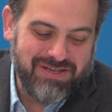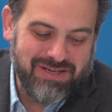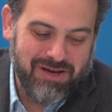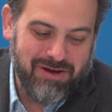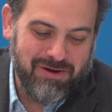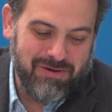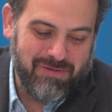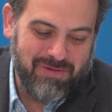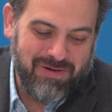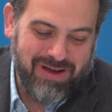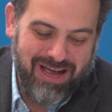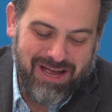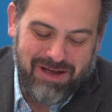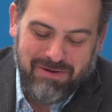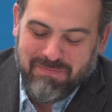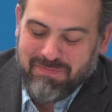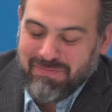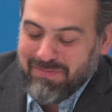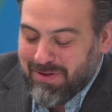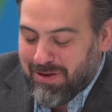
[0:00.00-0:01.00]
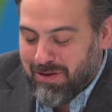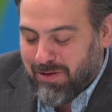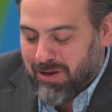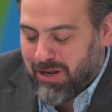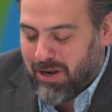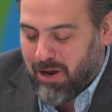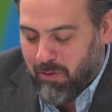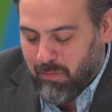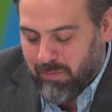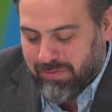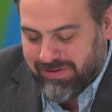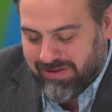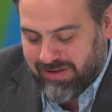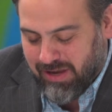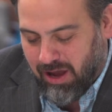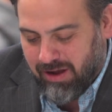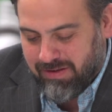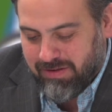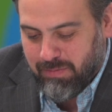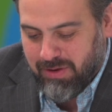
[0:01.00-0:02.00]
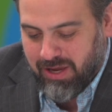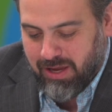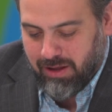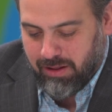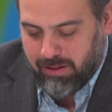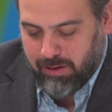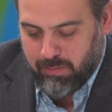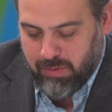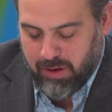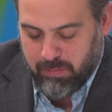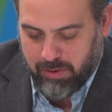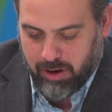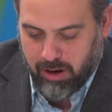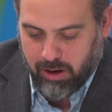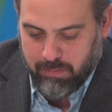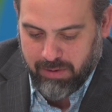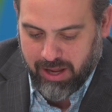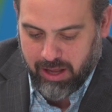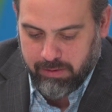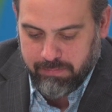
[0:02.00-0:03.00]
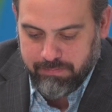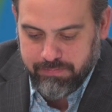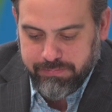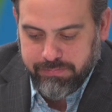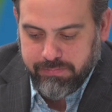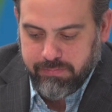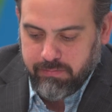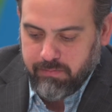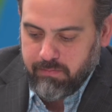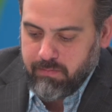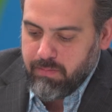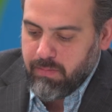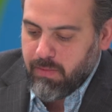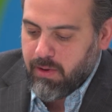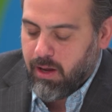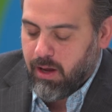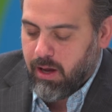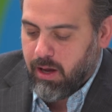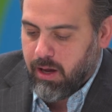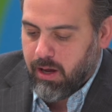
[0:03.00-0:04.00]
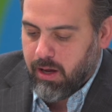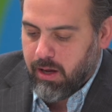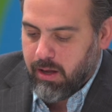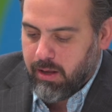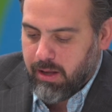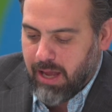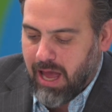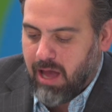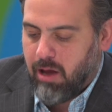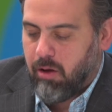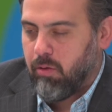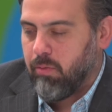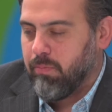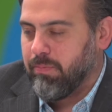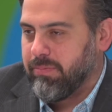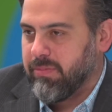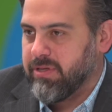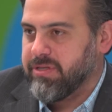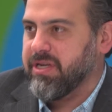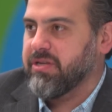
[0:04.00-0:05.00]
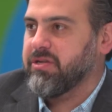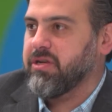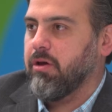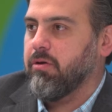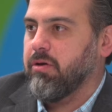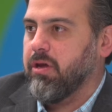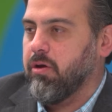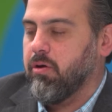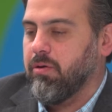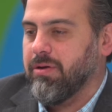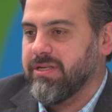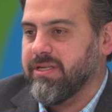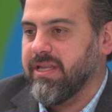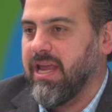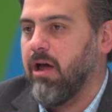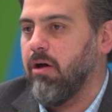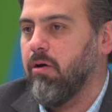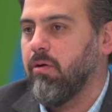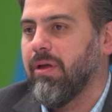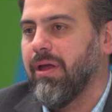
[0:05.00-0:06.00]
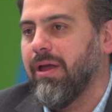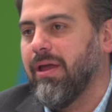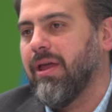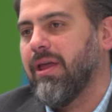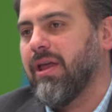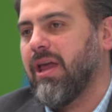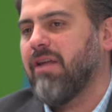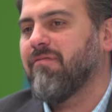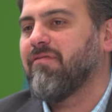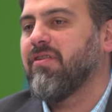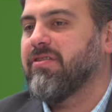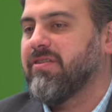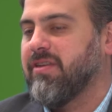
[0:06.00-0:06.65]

so, um, you know, talk to me a little bit, Par, about uh, how Cisco U is now kind of a